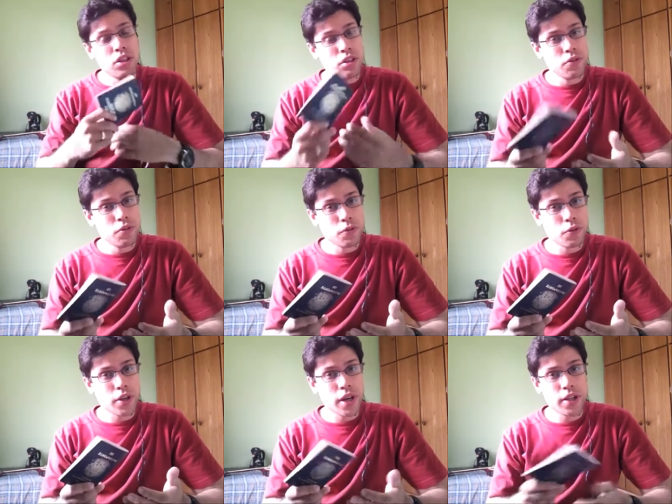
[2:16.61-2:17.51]
If you
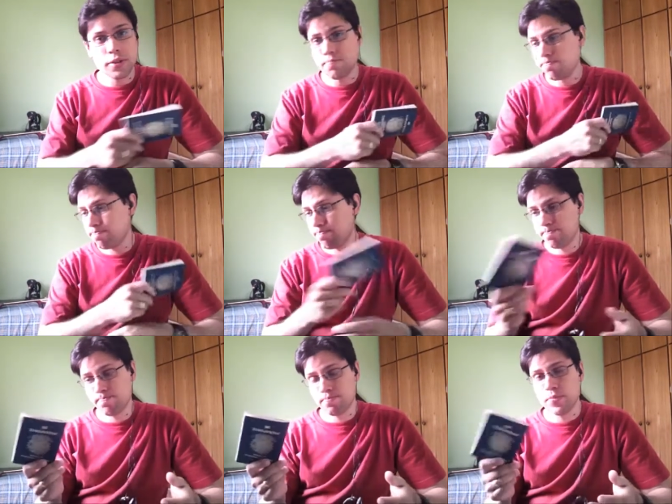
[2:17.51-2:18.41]
forget,
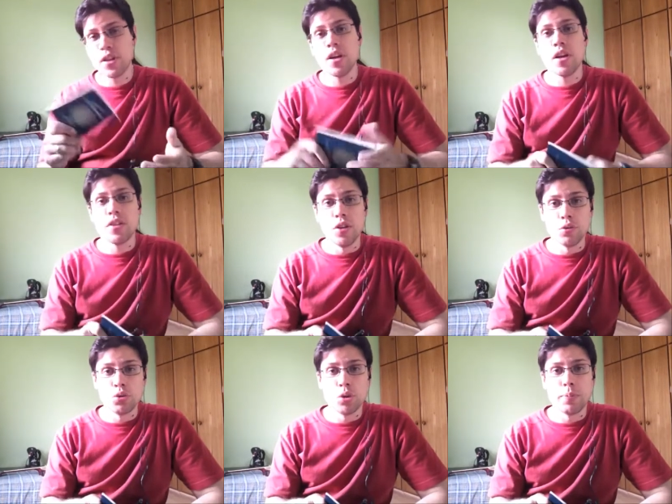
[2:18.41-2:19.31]
no
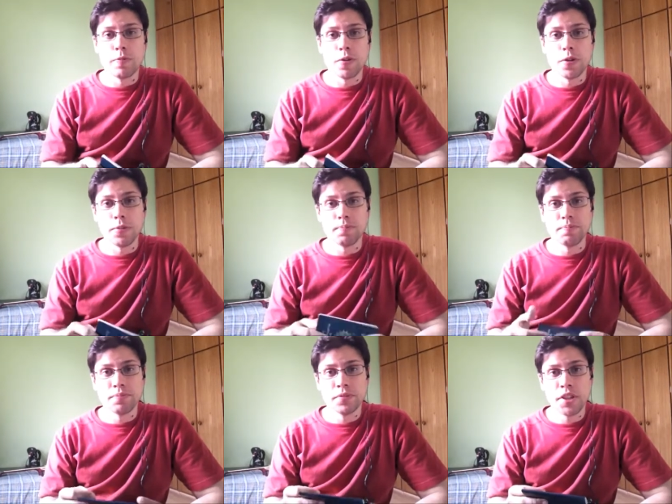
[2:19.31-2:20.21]
trip for you,
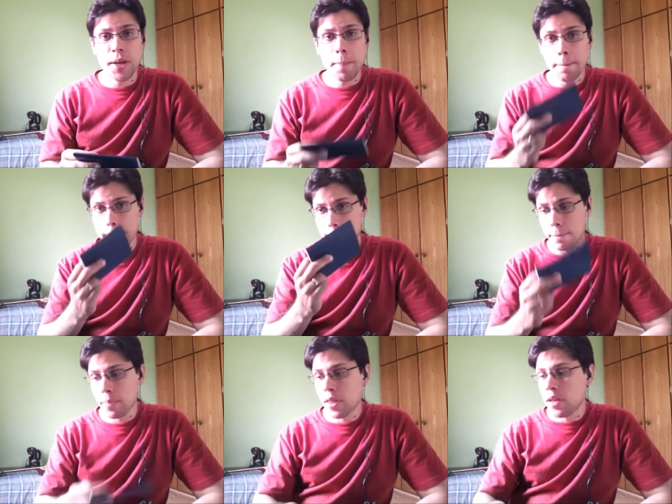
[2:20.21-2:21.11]
okay?
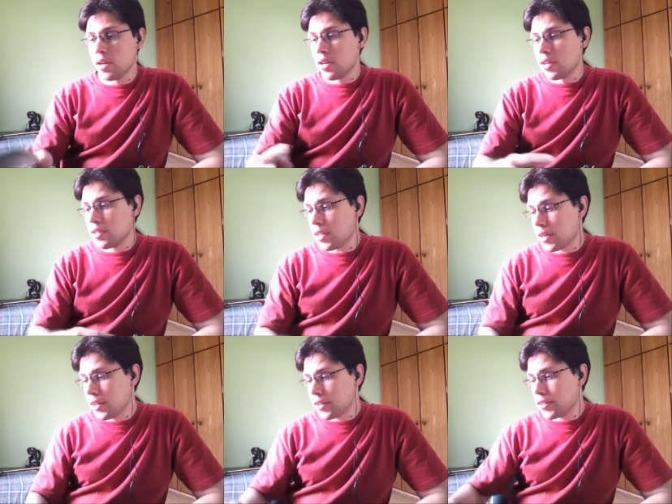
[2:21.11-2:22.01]

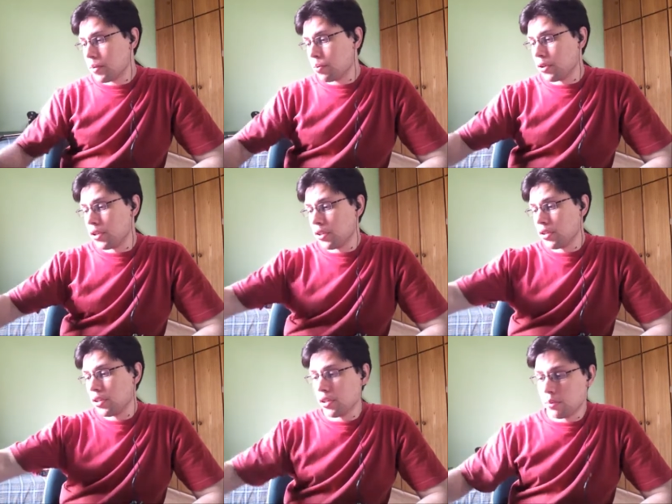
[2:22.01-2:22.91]
Second example
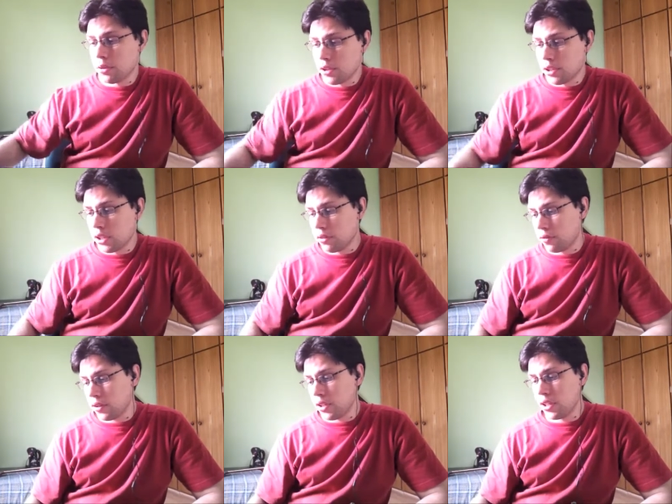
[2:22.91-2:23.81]
here I'm gonna
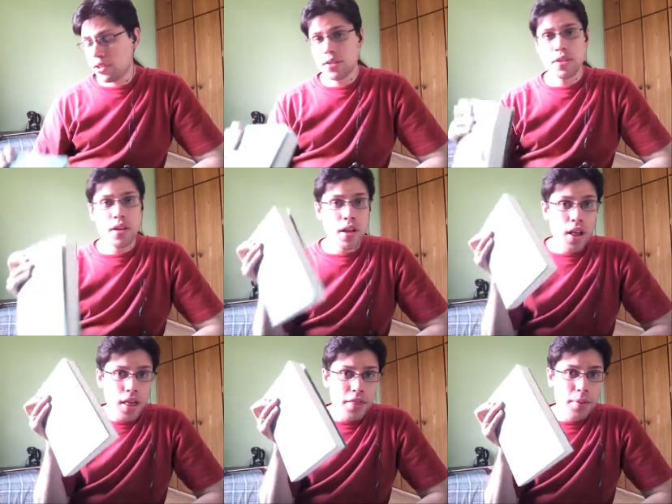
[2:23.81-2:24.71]
give, it's
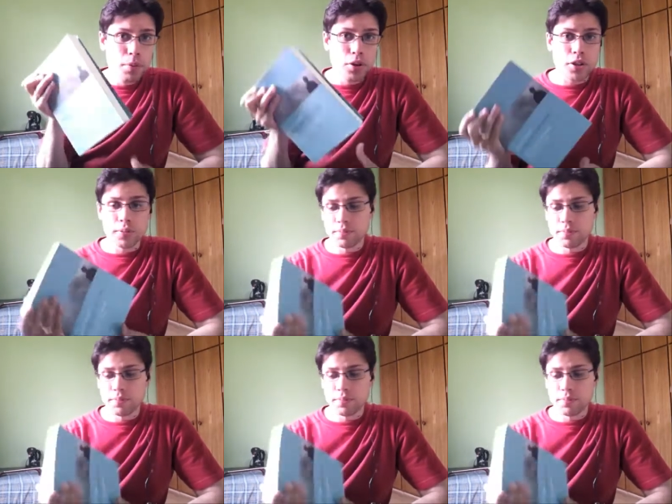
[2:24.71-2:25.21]
the book.